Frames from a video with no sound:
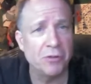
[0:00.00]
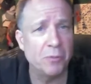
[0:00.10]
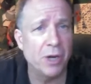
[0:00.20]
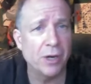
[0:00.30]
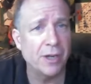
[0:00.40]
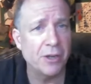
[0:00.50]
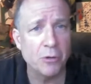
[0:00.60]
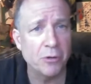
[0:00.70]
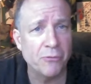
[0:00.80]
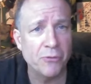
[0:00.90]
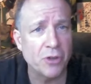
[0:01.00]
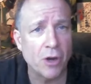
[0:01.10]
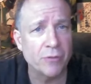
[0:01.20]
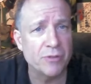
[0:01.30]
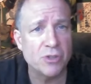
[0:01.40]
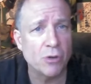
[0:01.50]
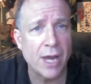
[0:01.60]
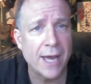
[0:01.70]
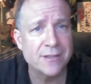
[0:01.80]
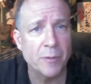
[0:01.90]
America and I go to a photography store,
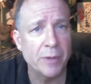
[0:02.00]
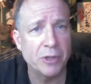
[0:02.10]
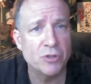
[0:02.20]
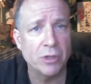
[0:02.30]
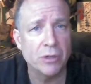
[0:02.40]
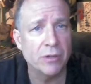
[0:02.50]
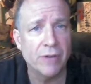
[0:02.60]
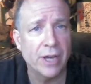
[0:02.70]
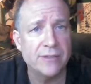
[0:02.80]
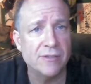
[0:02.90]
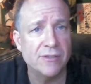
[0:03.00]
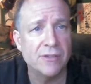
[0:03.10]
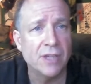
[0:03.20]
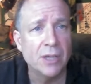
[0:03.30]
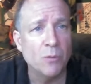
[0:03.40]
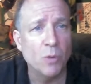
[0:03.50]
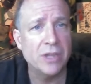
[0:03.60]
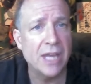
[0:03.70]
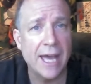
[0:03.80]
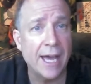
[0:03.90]
I ask them about trigger devices, what
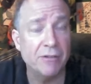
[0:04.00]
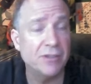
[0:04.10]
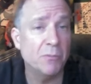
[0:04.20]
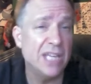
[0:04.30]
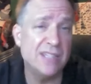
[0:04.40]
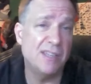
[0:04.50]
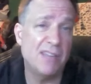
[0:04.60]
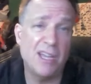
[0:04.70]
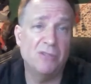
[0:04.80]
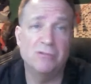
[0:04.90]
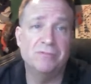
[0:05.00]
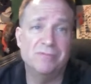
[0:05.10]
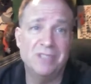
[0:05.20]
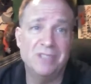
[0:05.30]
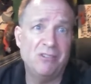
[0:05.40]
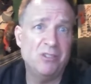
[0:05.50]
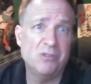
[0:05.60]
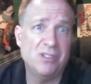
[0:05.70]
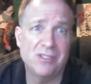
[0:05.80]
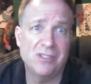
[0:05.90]
they have. And it's amazing how they
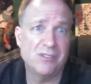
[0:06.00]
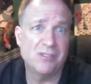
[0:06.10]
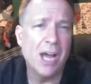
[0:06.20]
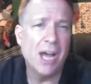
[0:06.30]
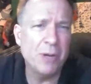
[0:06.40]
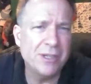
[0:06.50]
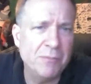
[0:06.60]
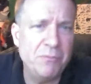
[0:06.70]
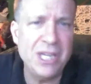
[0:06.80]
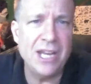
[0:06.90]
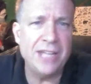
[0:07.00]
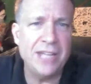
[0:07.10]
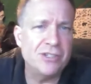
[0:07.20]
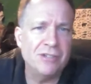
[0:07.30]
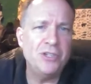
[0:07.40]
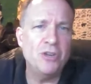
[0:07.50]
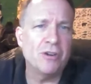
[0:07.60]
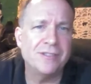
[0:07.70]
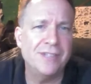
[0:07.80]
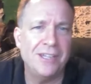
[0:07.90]
usually just go. I went to B and H in New
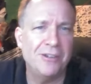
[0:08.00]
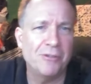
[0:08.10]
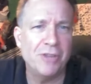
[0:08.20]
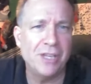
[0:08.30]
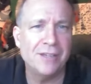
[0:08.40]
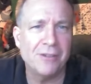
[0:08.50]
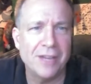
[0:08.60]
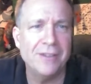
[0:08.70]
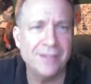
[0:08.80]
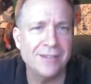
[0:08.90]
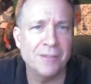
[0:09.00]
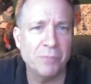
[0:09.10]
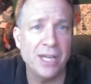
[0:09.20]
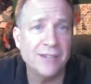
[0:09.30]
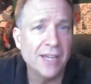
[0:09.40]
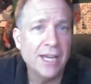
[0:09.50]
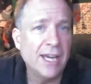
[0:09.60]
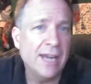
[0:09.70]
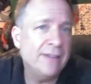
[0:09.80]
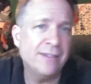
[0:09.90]
York City, you know, thinking, okay, this is the place.
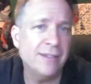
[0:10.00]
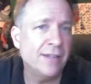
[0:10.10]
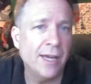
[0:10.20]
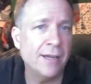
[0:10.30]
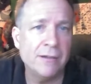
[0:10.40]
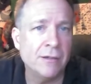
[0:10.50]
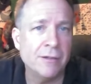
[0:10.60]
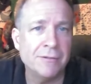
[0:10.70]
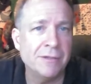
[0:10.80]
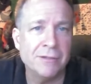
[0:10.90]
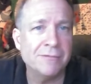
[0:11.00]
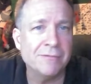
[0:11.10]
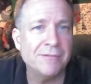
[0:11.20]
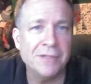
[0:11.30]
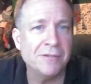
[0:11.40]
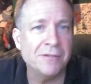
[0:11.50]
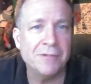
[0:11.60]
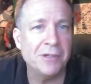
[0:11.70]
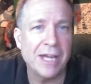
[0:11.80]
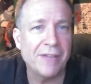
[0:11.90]
And they said, yeah, no, we don't, we don't, we
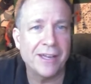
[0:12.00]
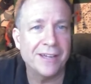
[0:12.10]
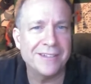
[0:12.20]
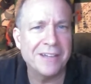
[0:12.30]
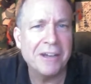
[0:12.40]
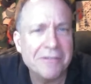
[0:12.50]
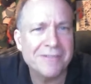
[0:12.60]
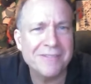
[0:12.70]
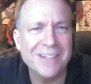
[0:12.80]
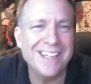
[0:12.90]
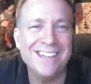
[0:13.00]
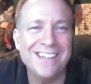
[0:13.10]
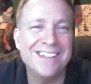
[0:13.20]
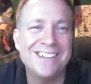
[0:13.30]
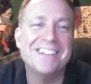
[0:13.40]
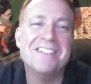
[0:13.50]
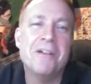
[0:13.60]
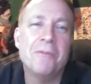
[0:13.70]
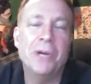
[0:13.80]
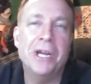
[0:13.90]
don't have that kind of stuff. Really, like,
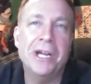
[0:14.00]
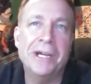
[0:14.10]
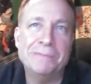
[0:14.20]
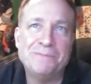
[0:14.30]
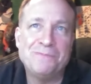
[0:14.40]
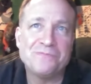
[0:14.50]
but um,